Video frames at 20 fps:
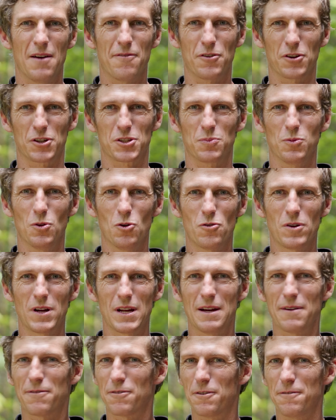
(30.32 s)
For
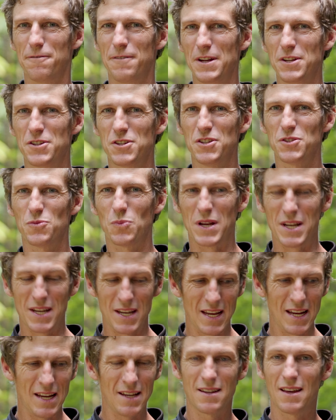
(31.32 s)
exploring, for adventures, we
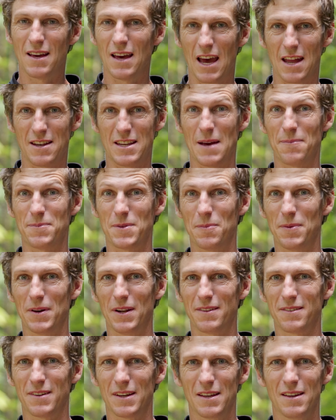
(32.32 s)
need
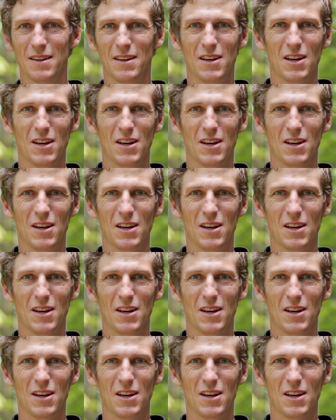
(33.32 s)
adaptability.